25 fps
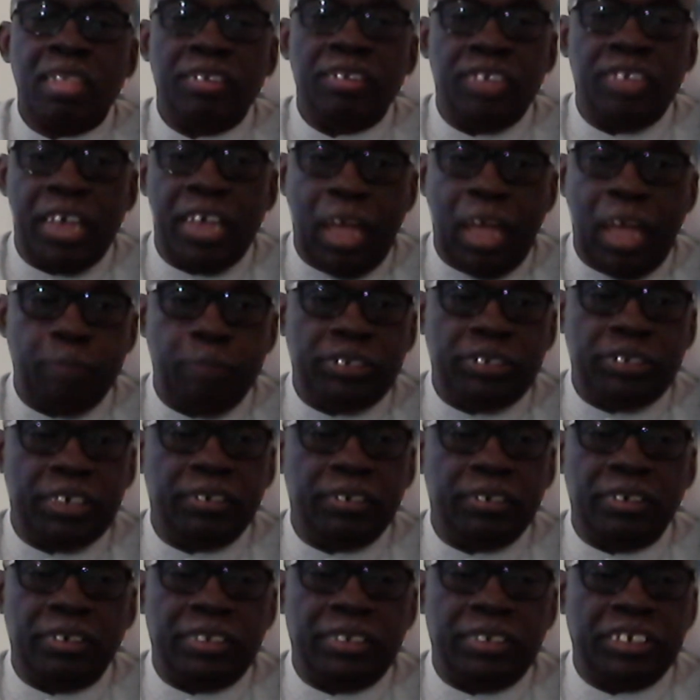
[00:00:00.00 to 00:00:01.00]
they
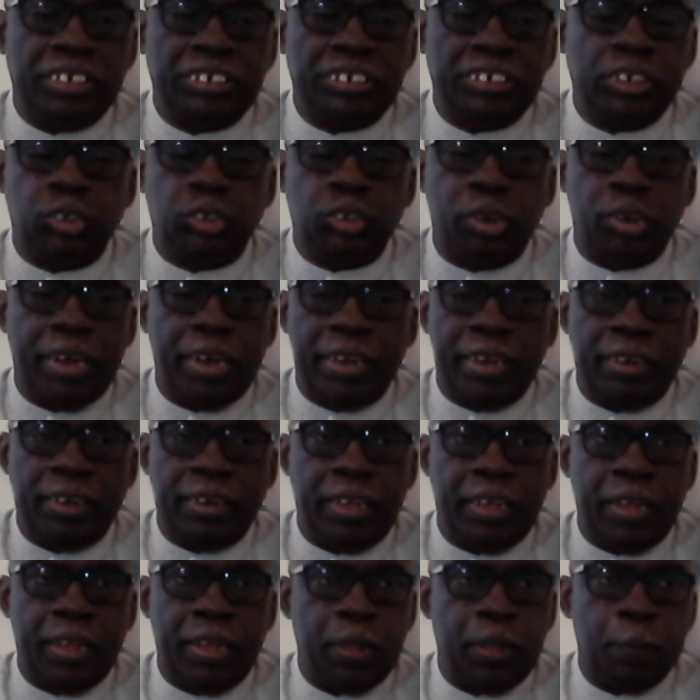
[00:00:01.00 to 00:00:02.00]
captured the
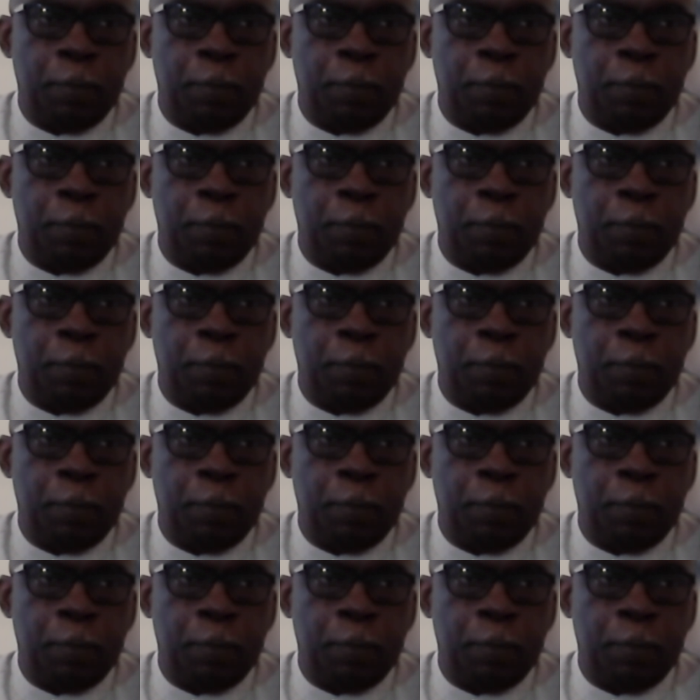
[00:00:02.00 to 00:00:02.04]
Central